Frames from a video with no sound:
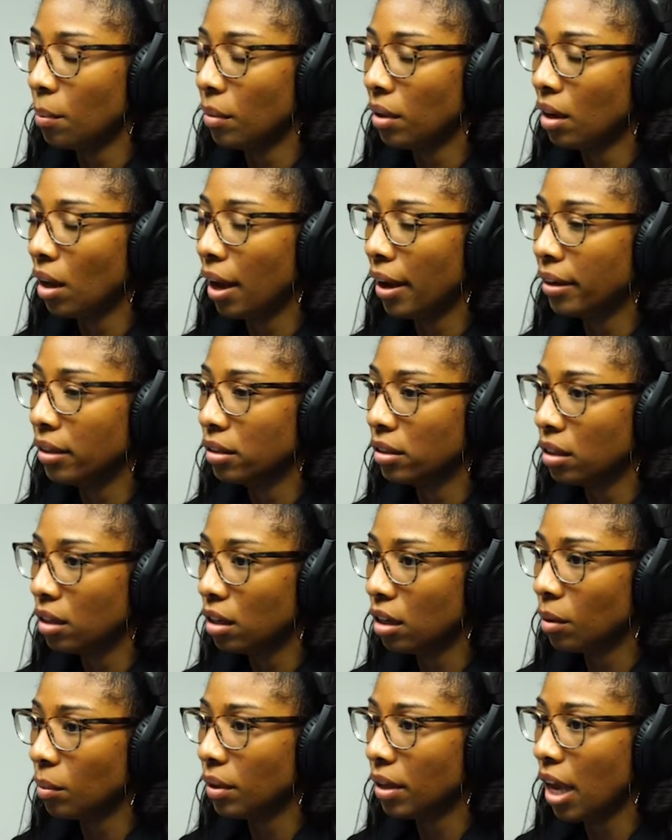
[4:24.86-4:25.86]

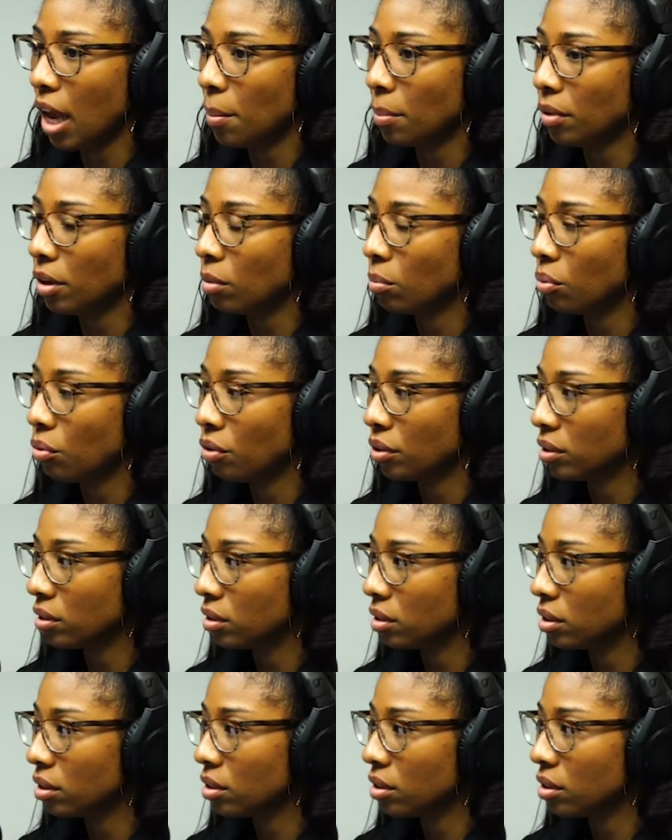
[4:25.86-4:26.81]
idea, became an importance to